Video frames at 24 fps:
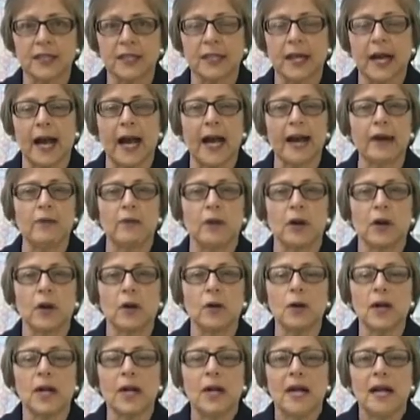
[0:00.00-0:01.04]
in
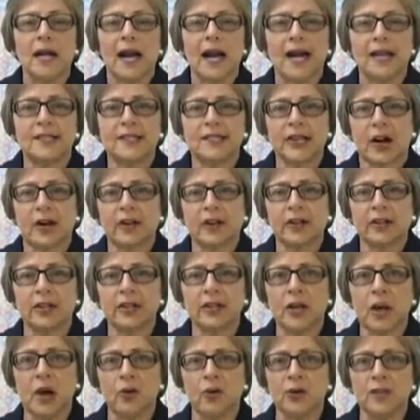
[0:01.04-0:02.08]
Cairo, I started
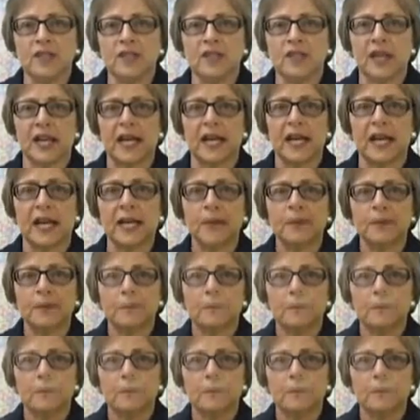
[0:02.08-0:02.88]
noticing